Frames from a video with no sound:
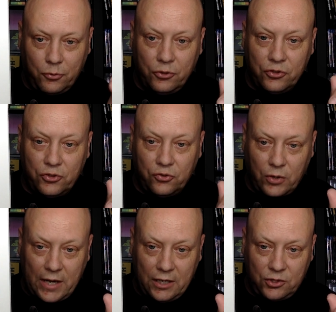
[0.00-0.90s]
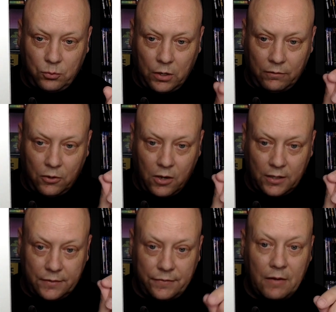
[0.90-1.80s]
Prudence Drage, one of
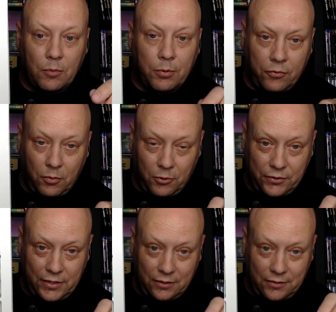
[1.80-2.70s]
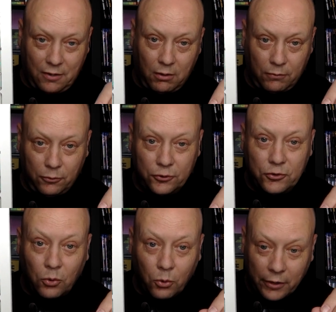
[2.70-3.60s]
Long's favorite performers, tells colorful
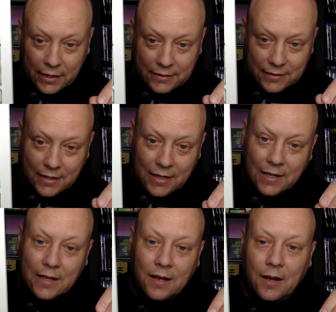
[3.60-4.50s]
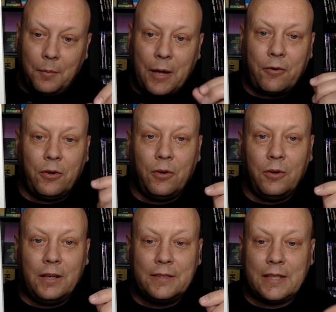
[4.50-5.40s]
stories about
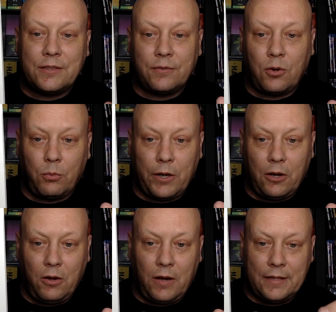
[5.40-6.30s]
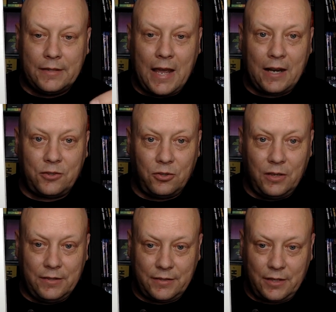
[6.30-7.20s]
her extensive career as an actor
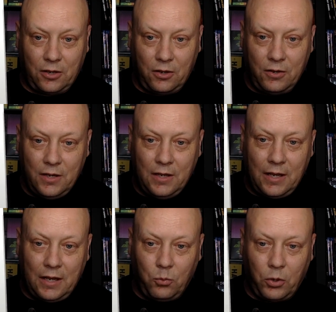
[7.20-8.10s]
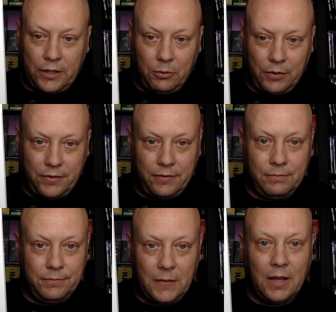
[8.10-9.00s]
and singer and working with
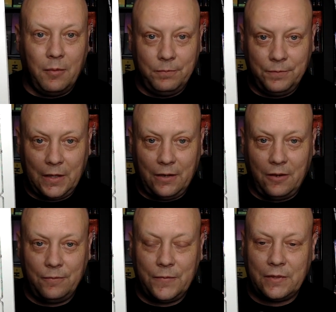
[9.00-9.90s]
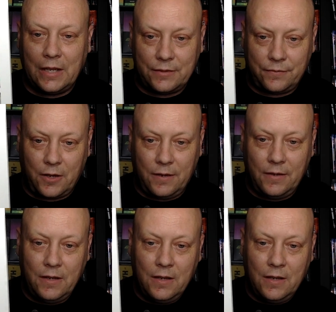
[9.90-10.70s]
him, you know? So that's fun.